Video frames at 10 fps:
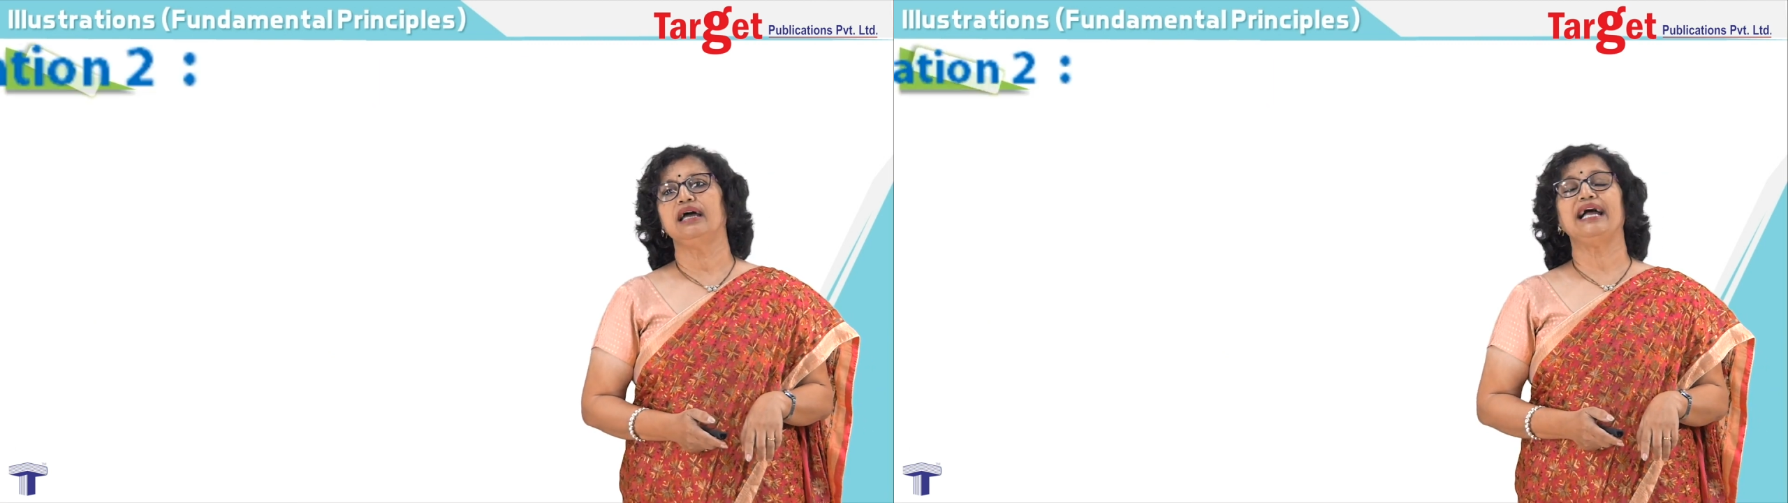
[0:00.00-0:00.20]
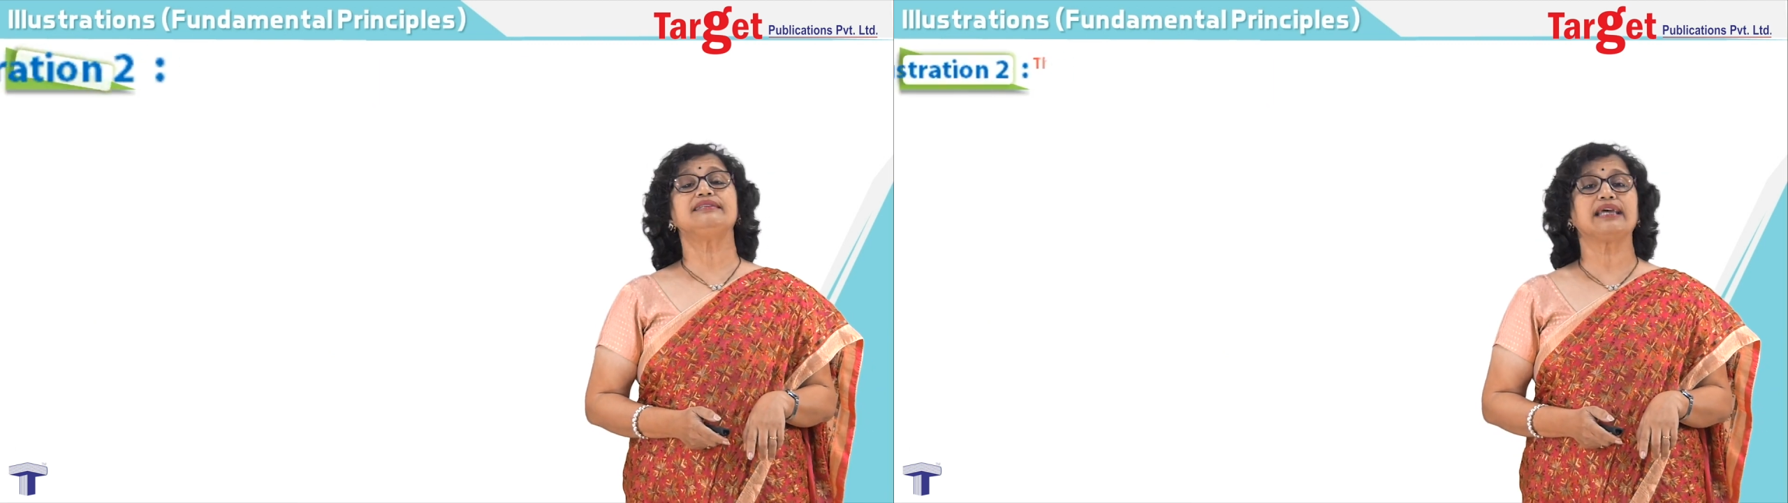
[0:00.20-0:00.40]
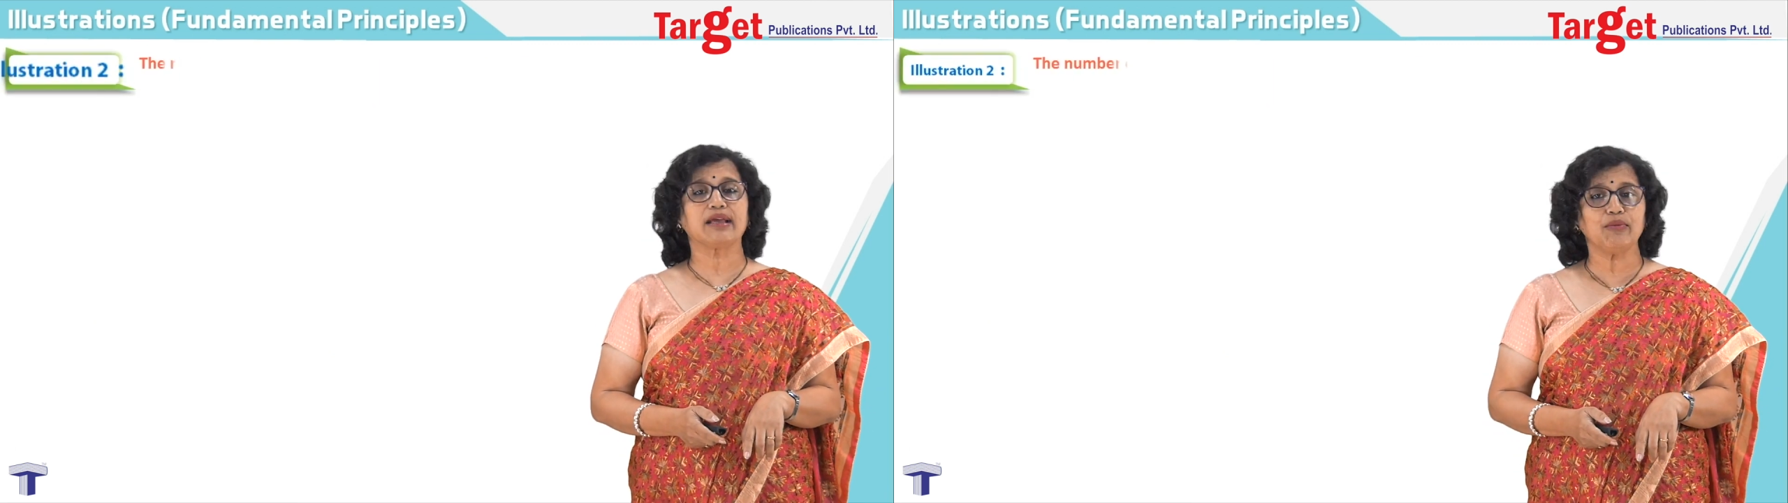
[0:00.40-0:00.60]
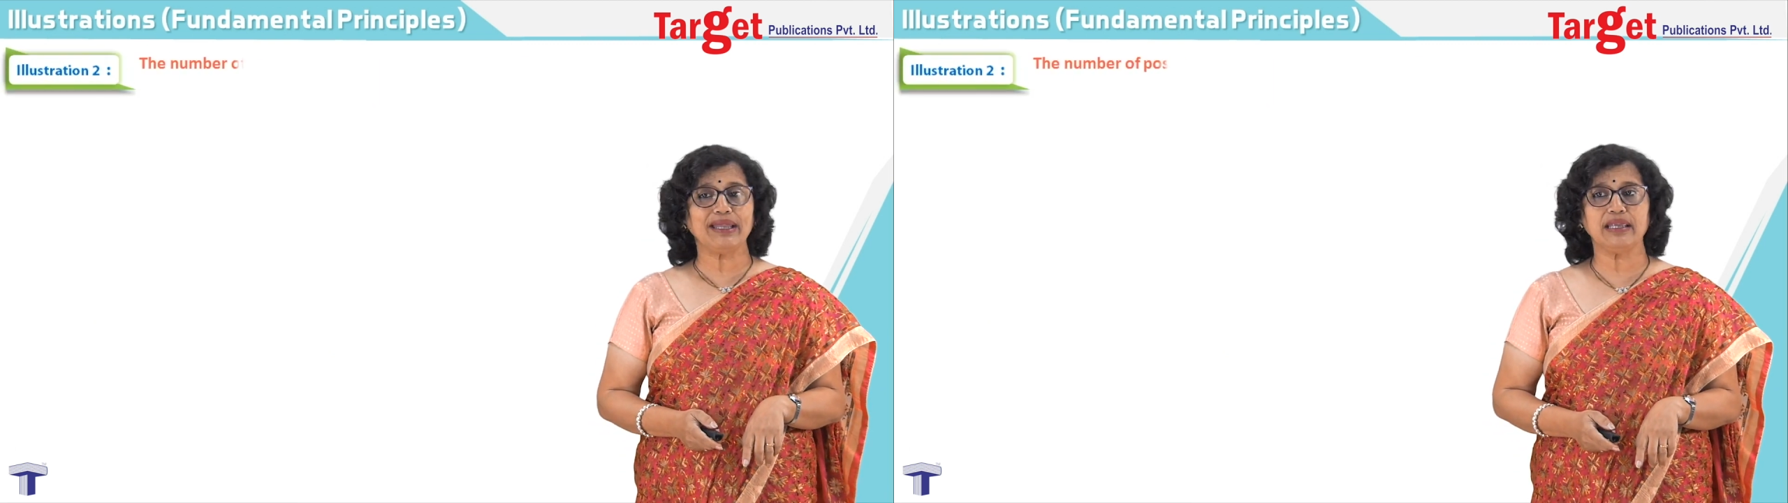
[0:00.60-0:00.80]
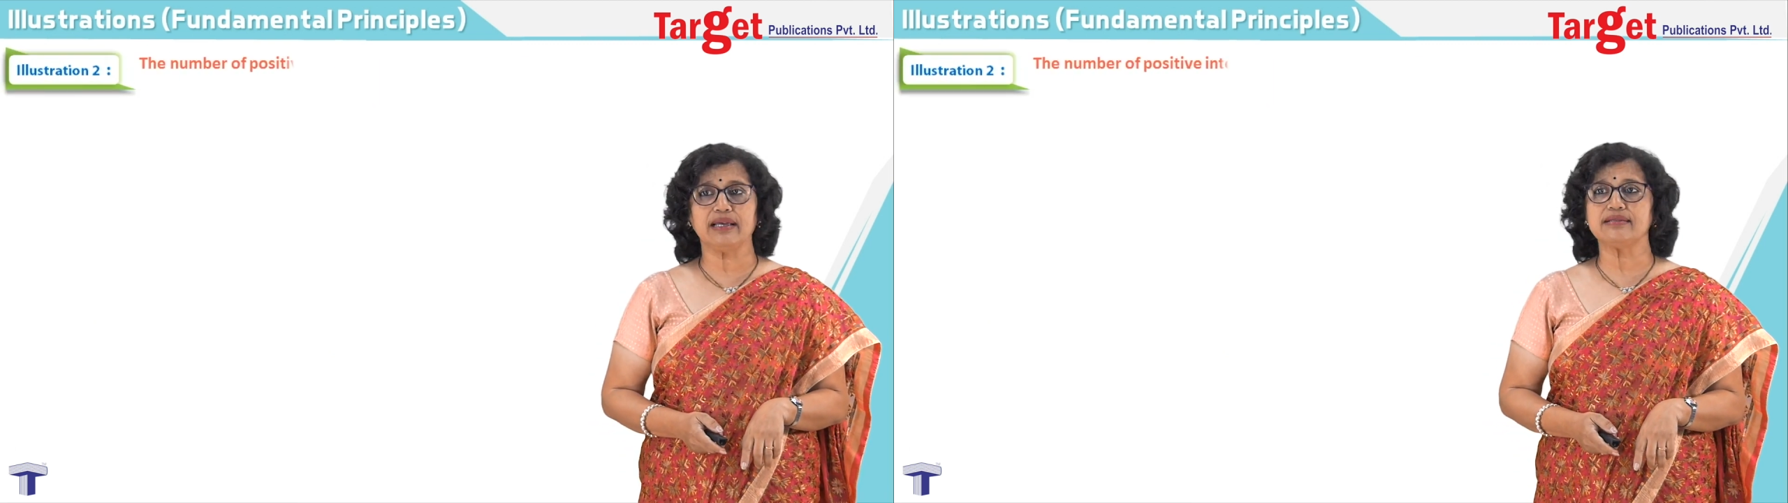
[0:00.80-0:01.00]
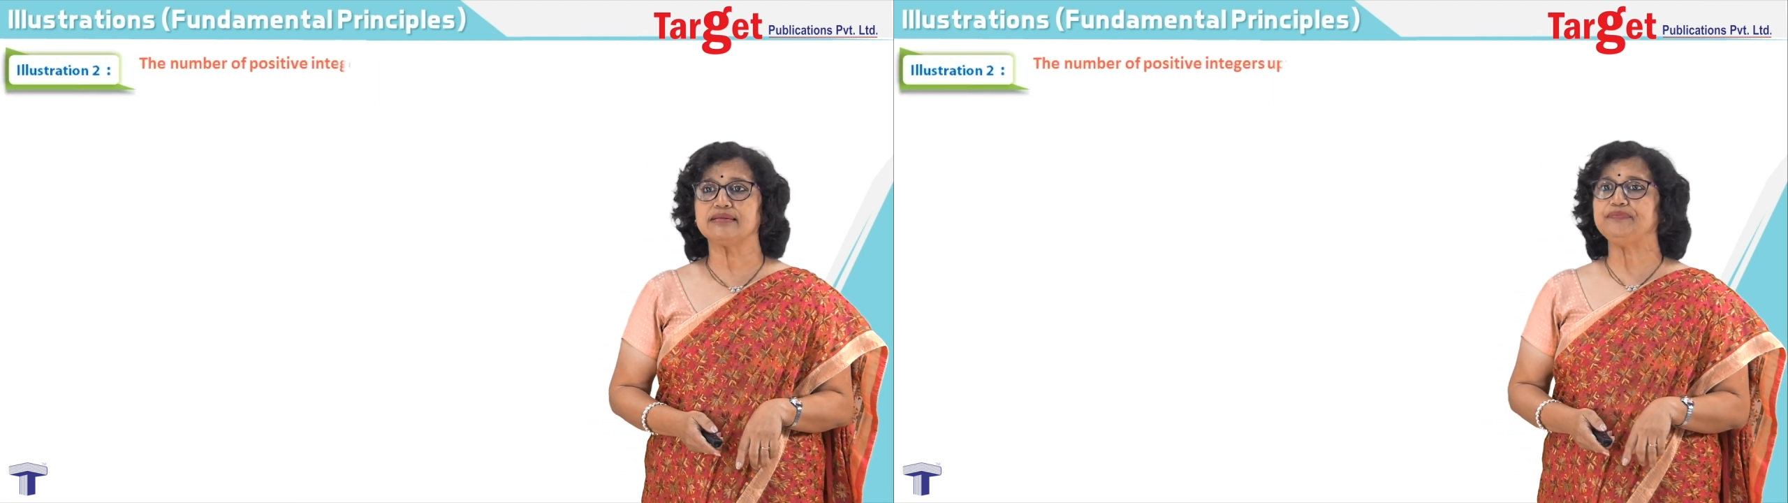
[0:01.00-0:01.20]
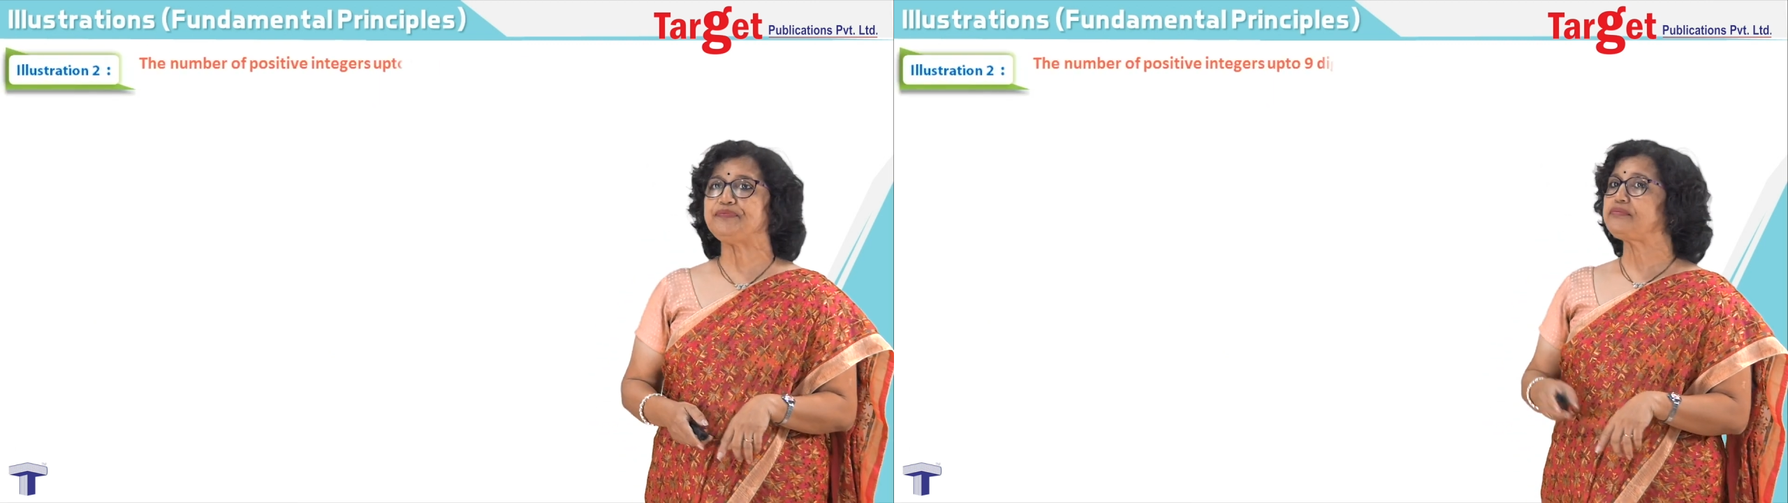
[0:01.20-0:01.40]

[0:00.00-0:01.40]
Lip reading: and second one is